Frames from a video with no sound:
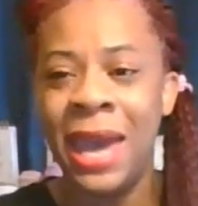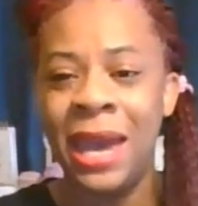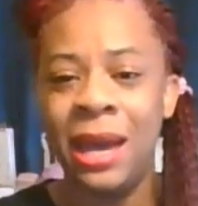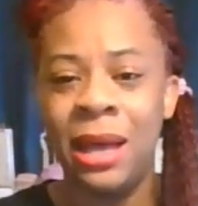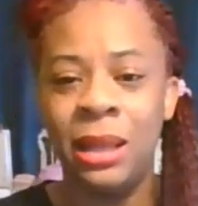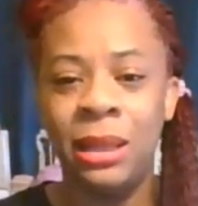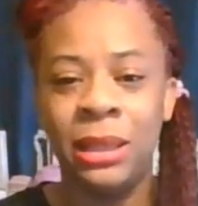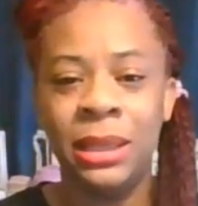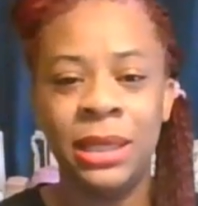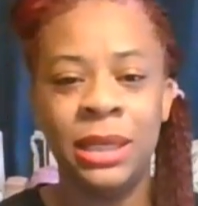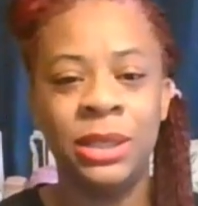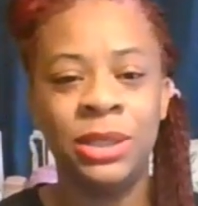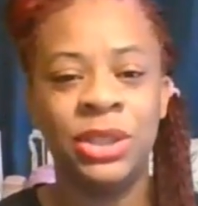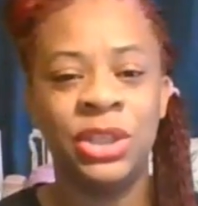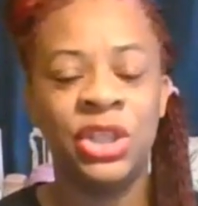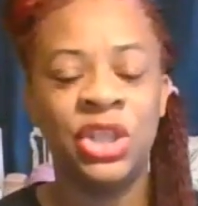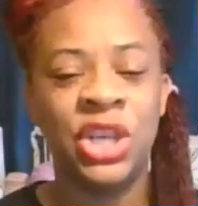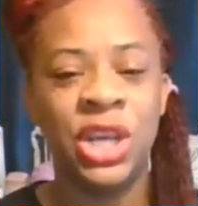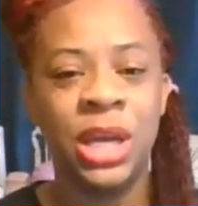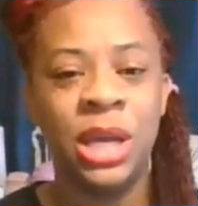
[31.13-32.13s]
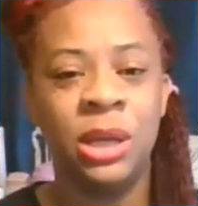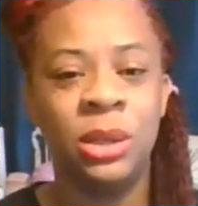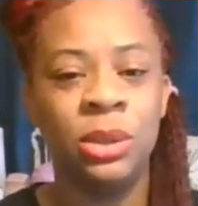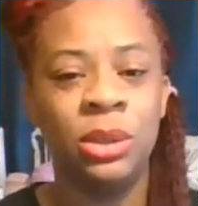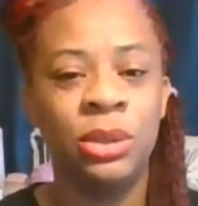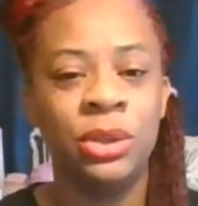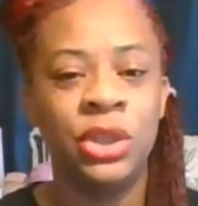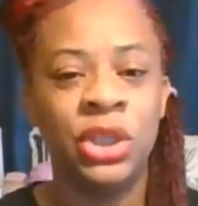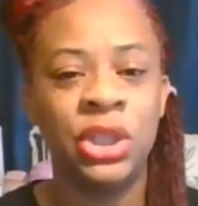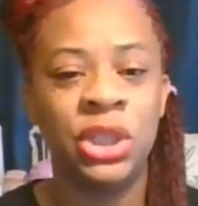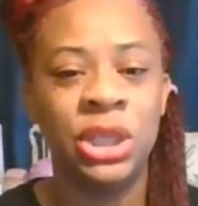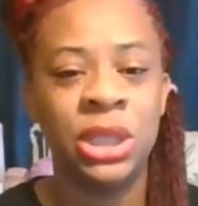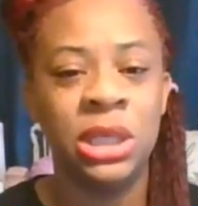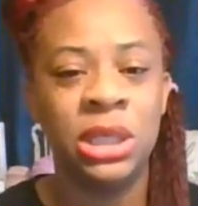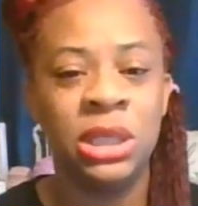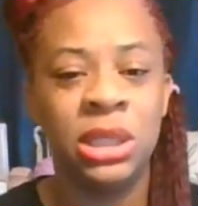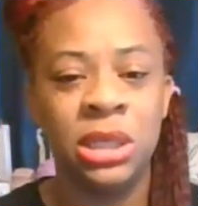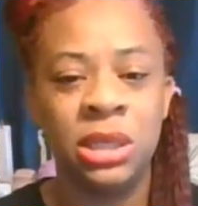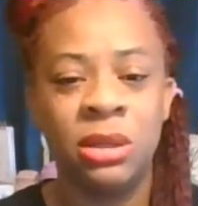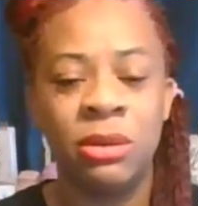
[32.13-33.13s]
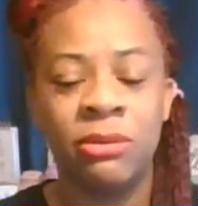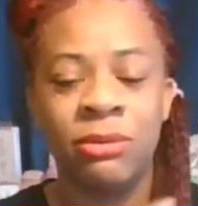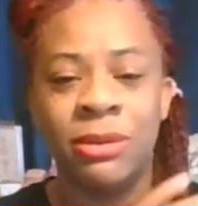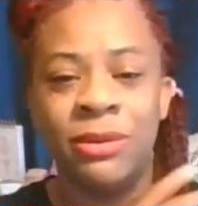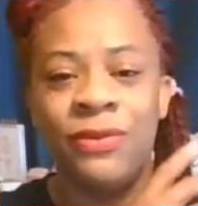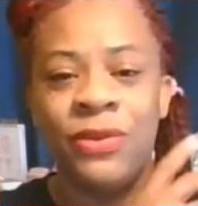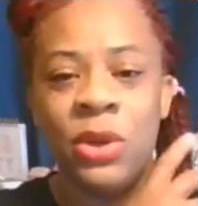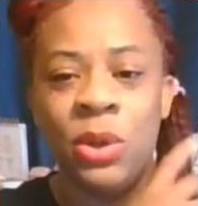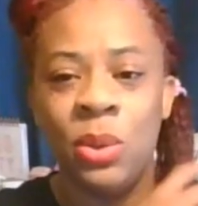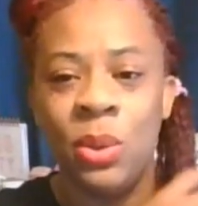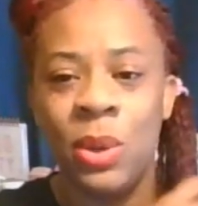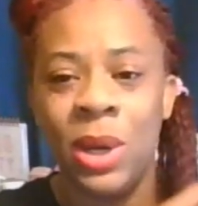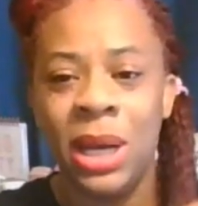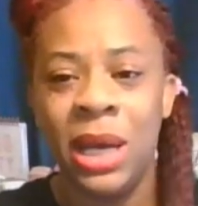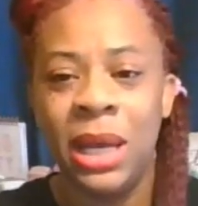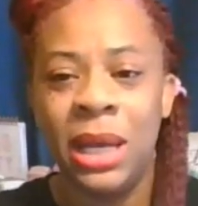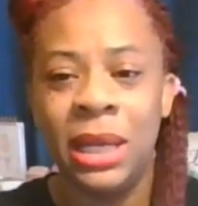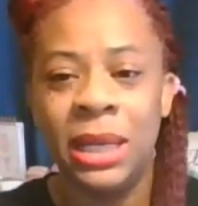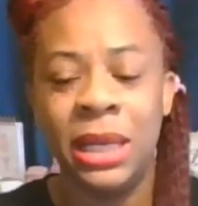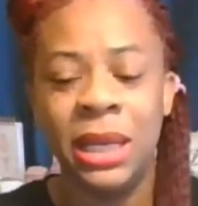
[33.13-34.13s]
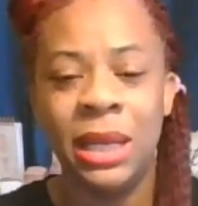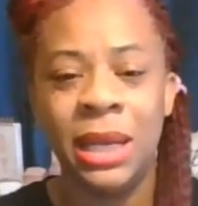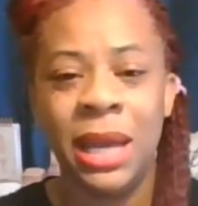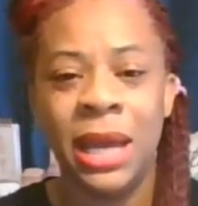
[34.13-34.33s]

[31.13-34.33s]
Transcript: Allen's channel. She did a review on it.